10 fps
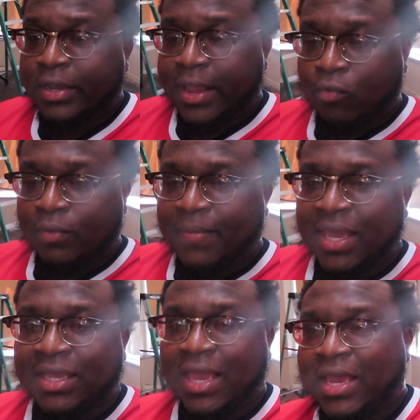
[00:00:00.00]
Now we
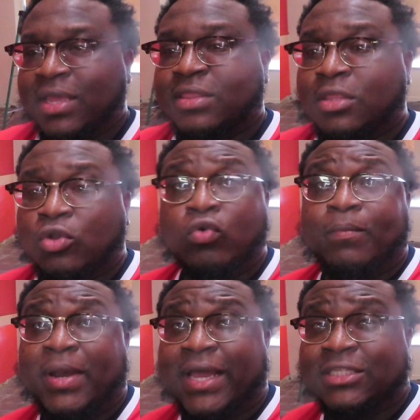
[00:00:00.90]
back at the new
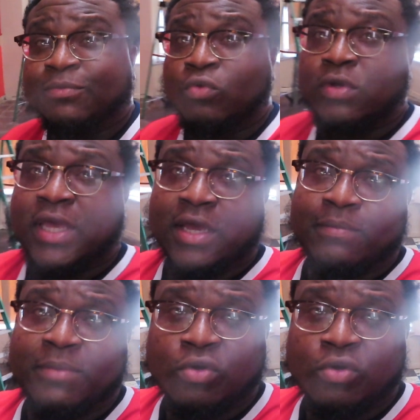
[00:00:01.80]
appliance boot camp